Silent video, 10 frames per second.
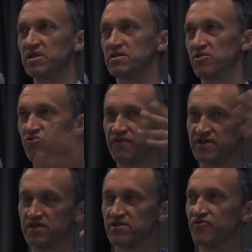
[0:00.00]
So this
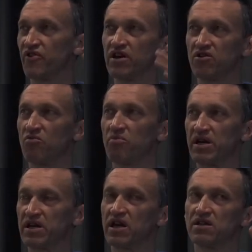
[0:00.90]
is really
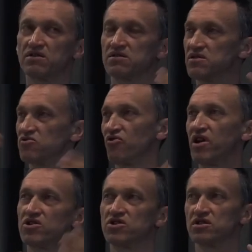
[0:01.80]
complicated
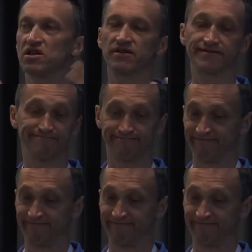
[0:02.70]
situation, and then